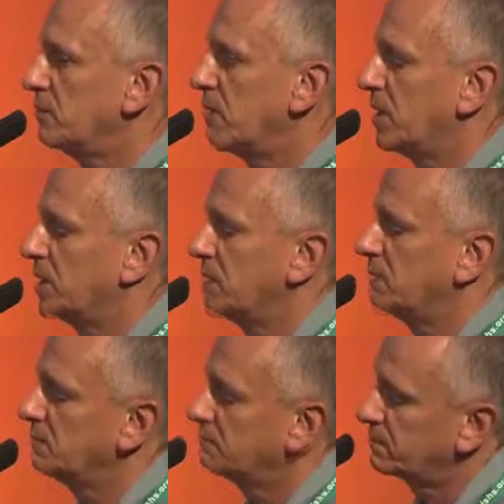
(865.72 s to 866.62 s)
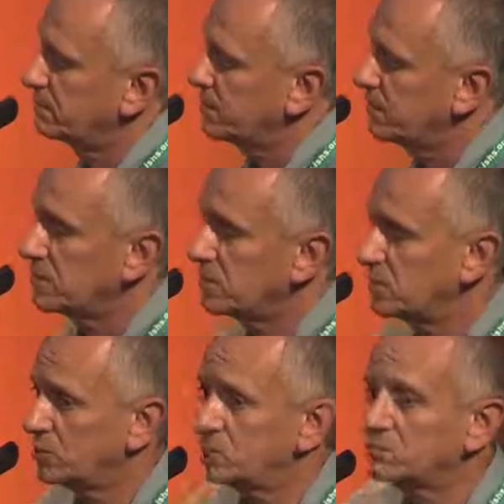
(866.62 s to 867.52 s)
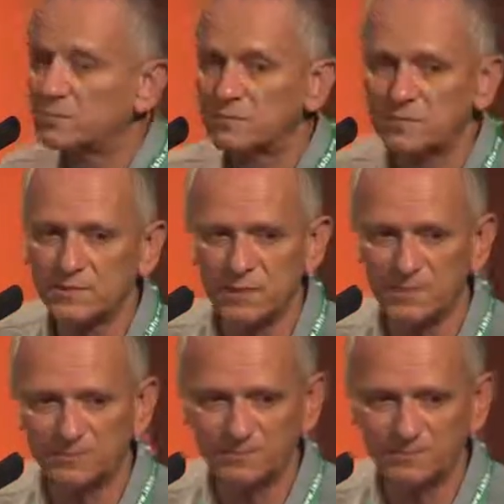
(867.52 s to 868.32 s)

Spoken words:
market. And that's all. Thank you.